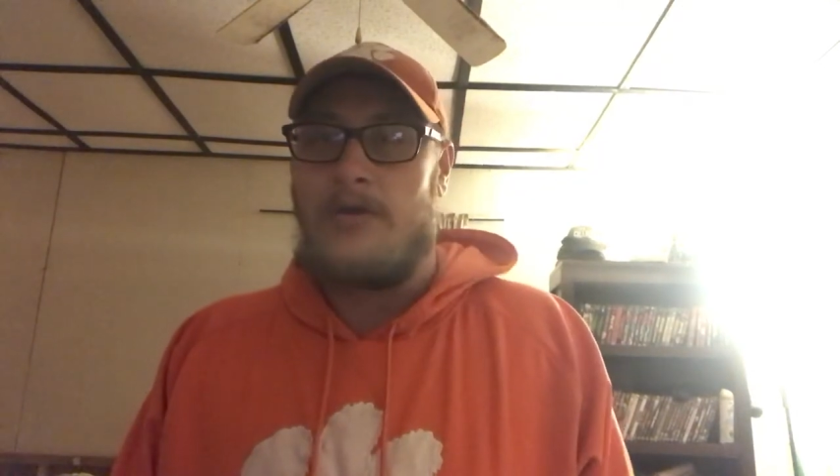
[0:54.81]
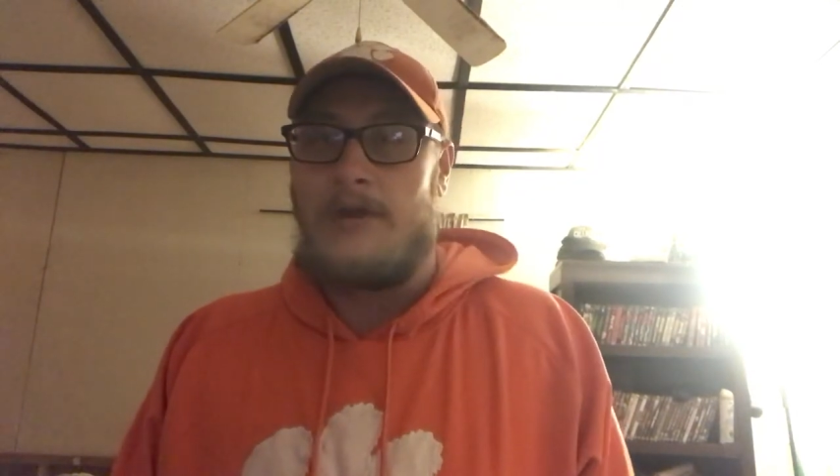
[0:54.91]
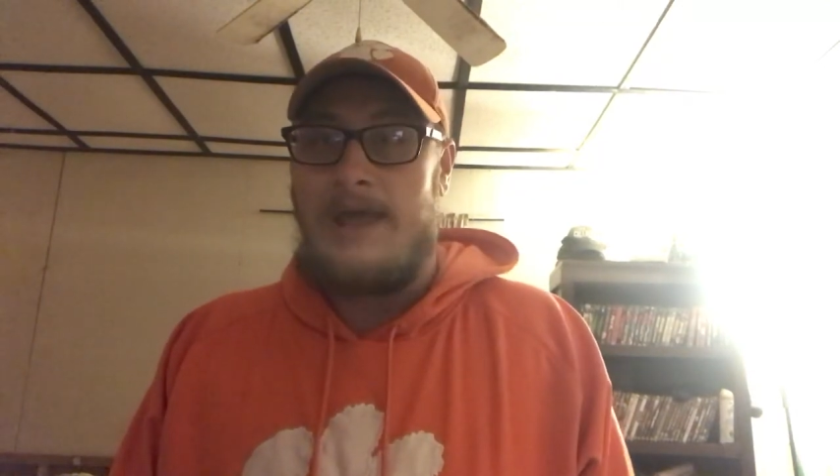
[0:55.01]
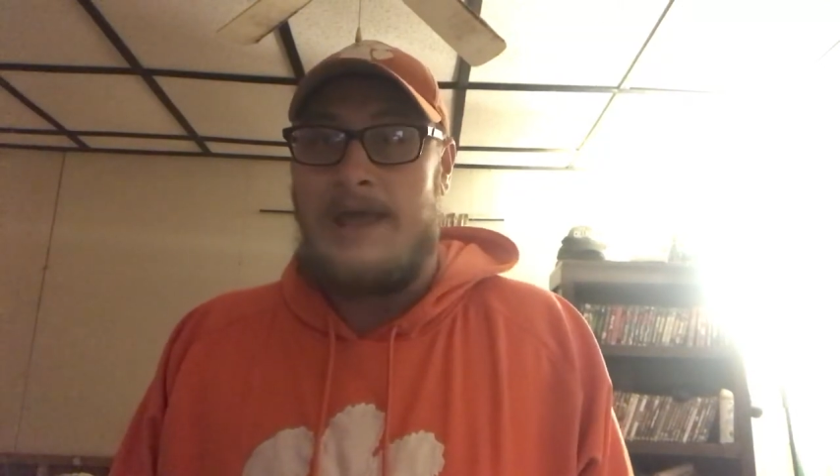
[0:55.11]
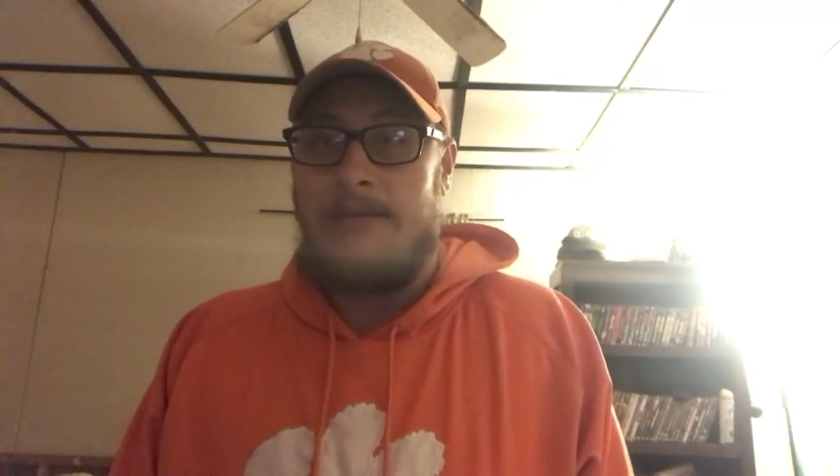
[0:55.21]

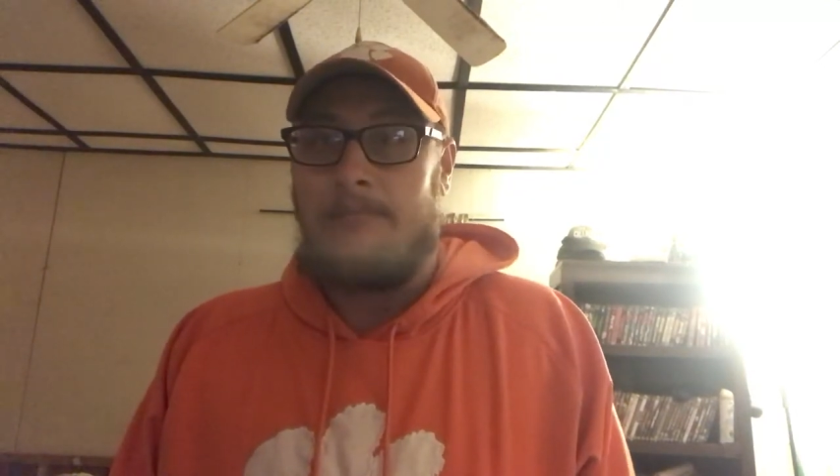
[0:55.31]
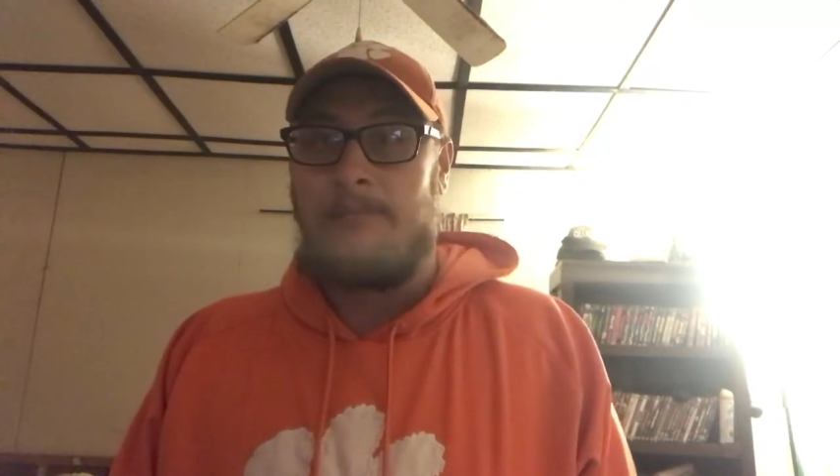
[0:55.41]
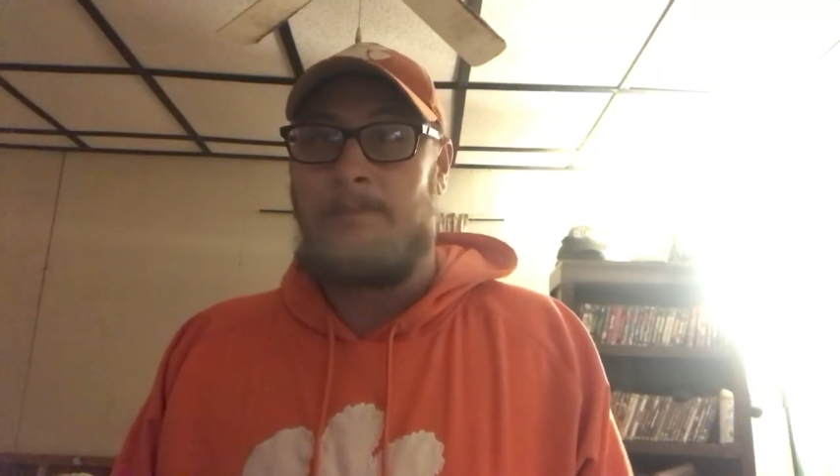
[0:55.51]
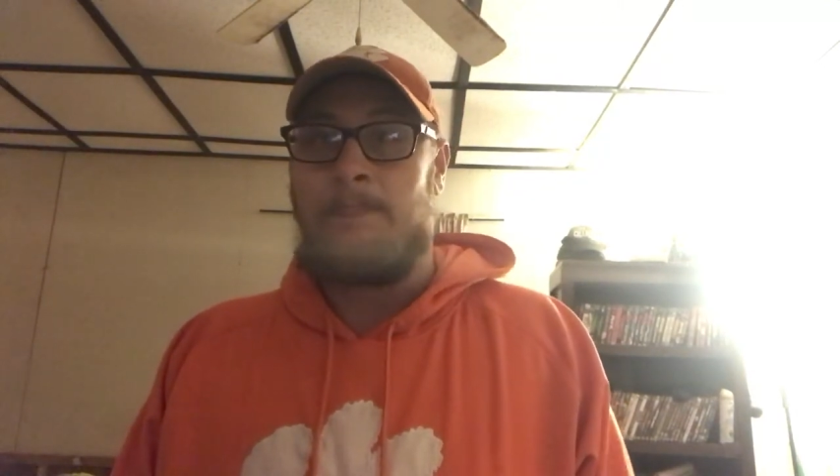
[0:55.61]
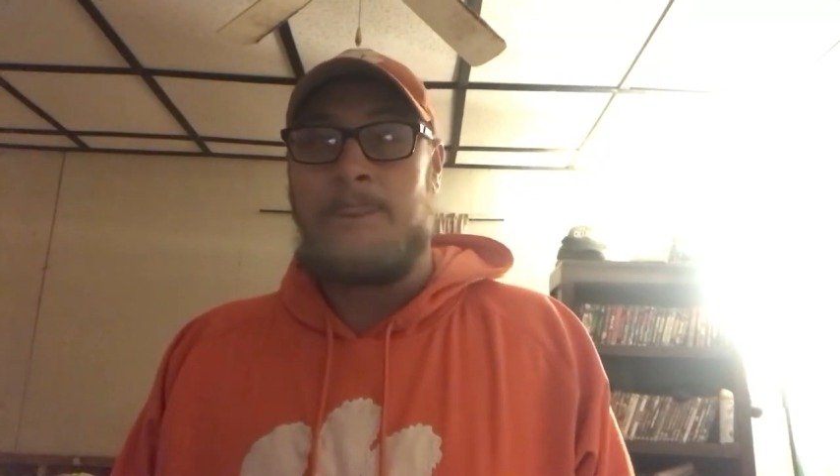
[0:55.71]
Dame.
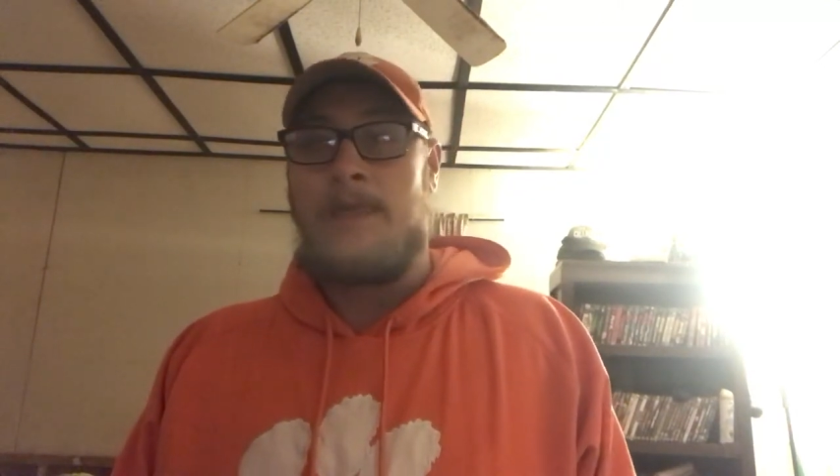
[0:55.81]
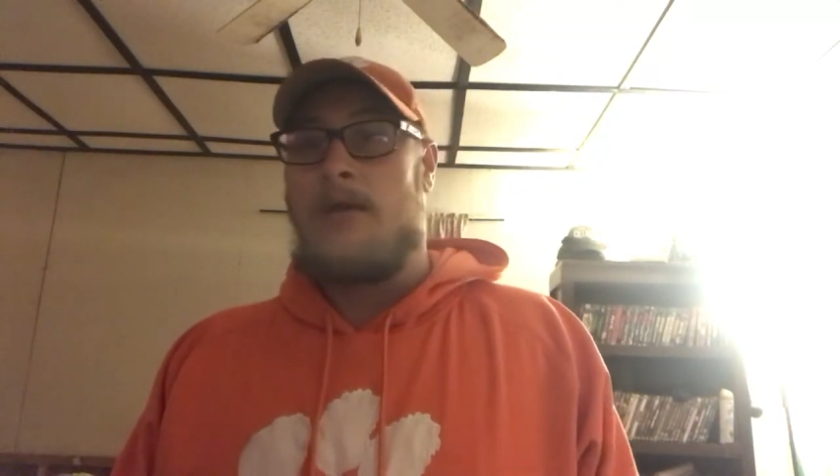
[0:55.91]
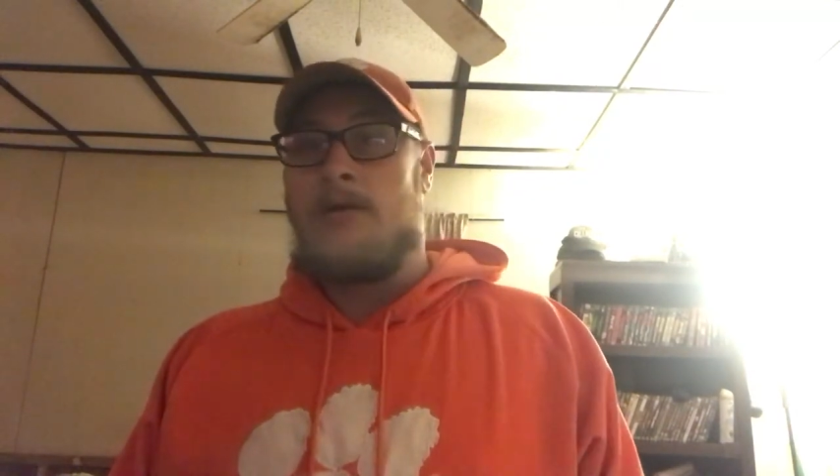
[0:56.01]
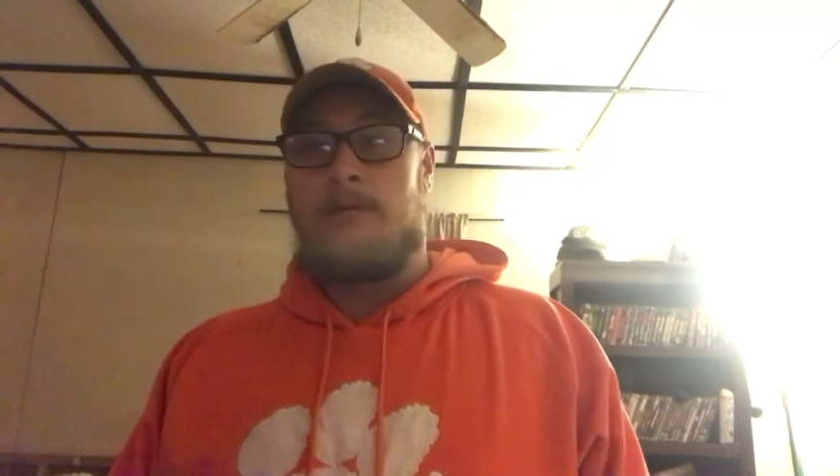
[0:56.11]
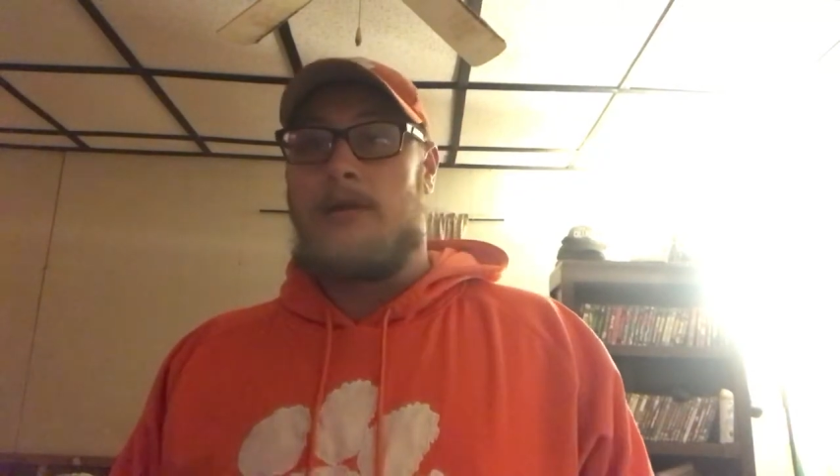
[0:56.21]

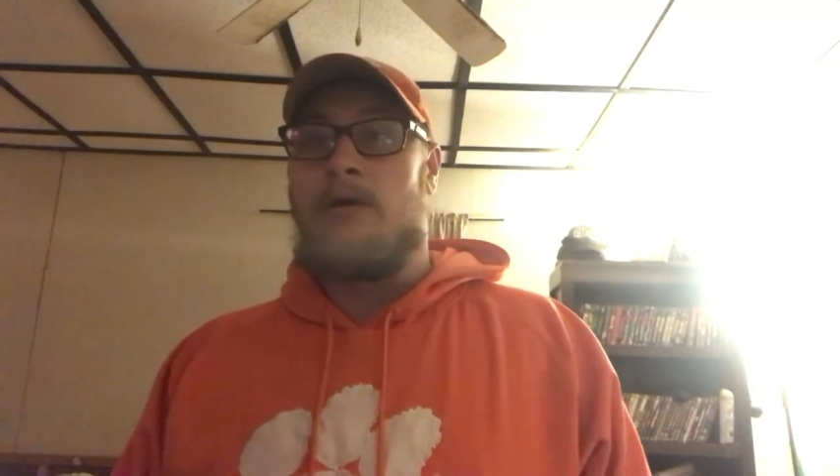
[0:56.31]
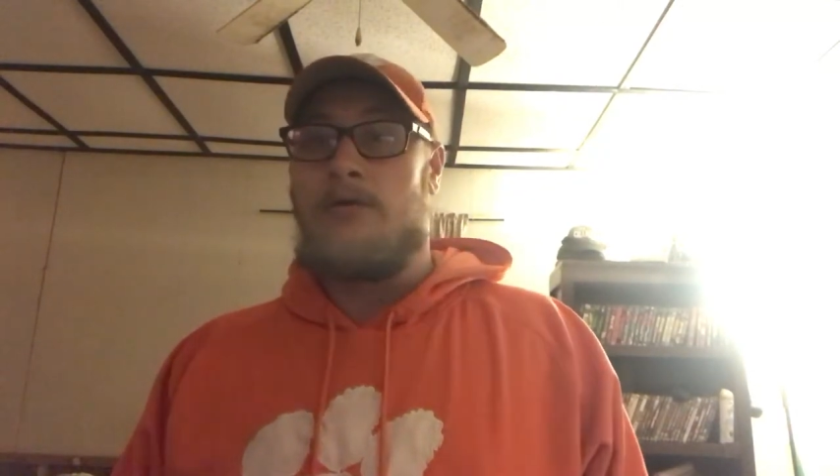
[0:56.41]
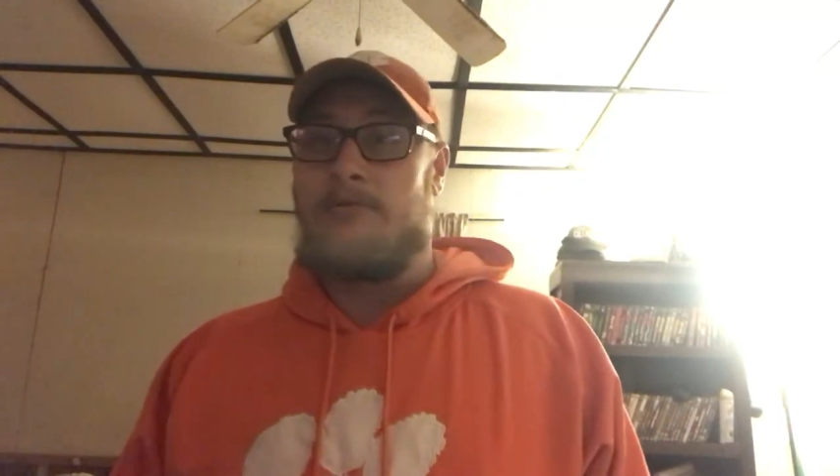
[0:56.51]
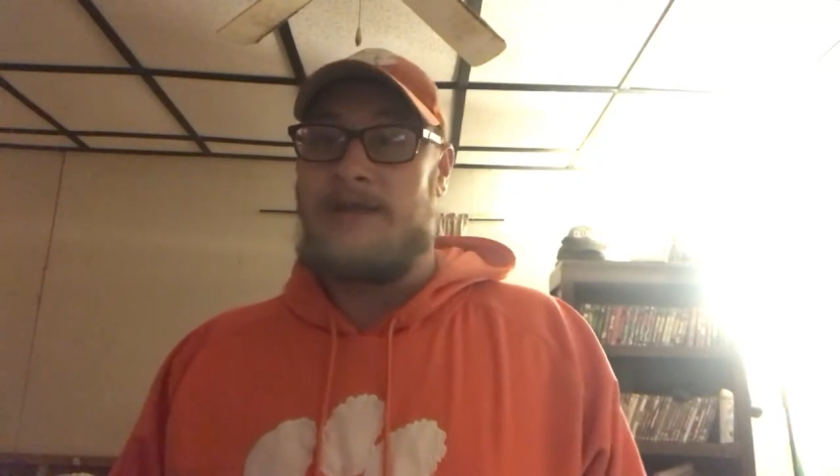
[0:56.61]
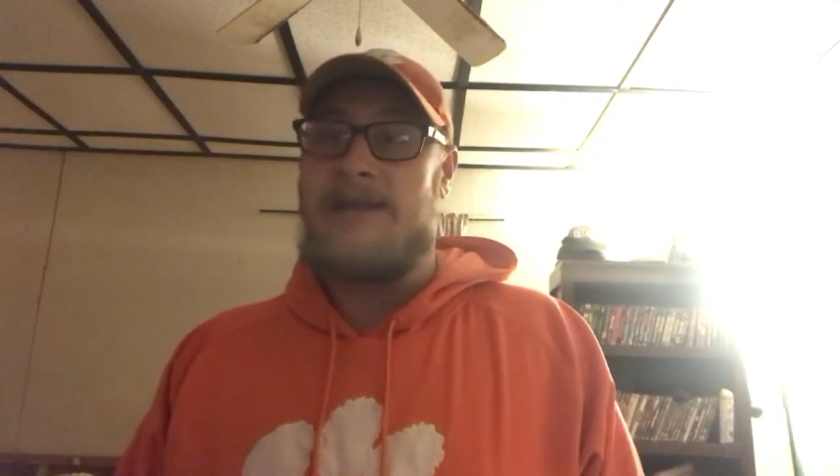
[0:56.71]

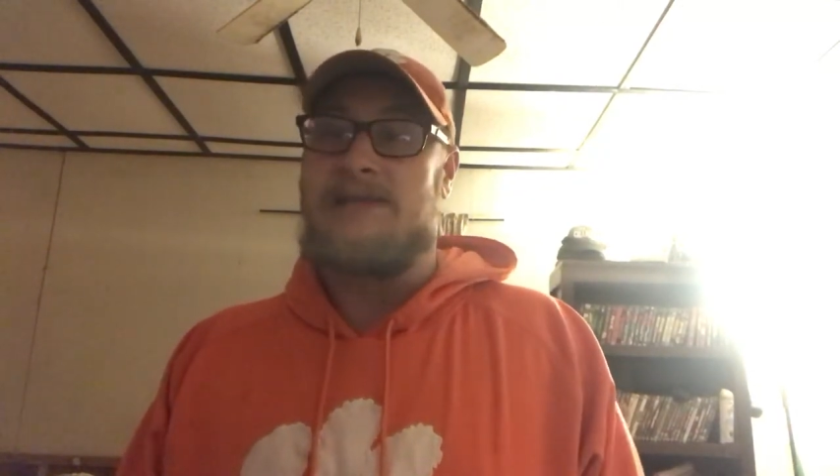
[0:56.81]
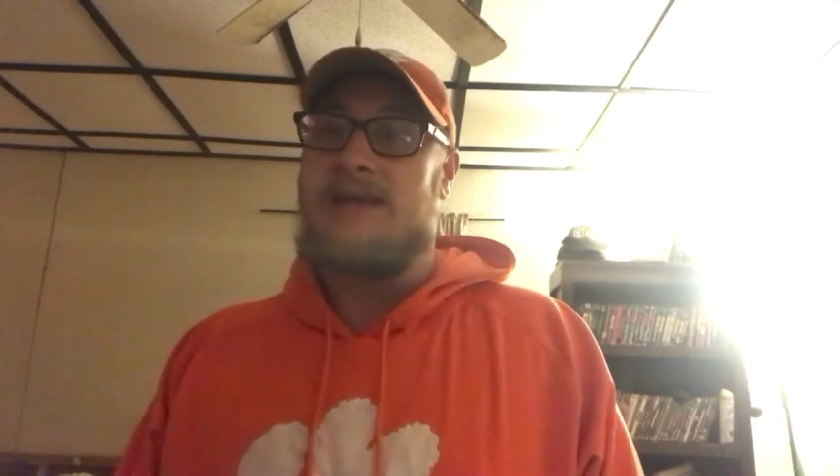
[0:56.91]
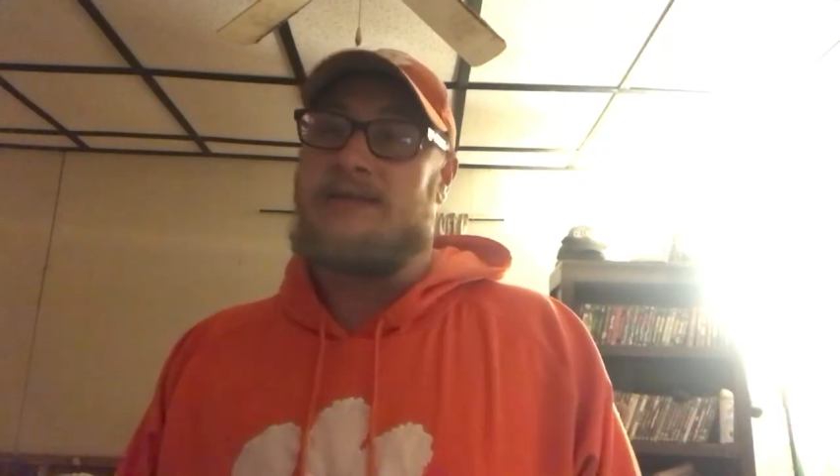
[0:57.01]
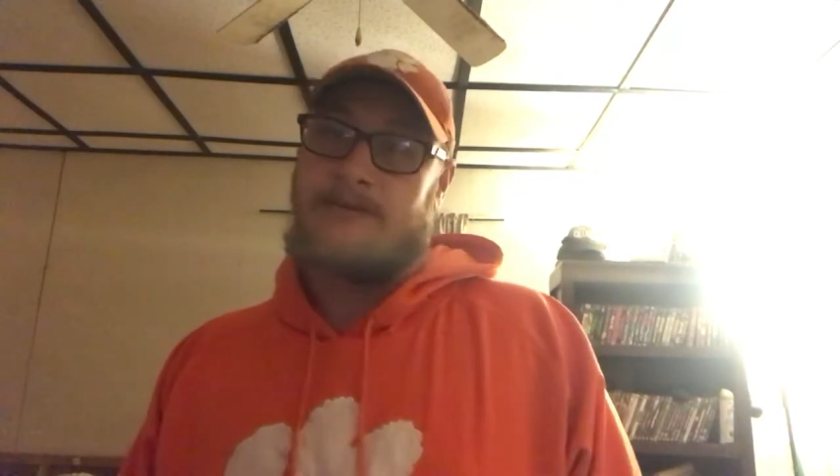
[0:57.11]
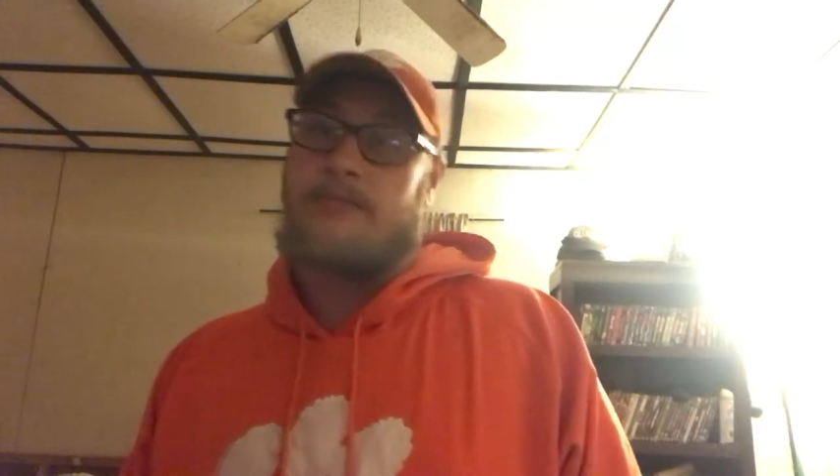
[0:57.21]
So DJ's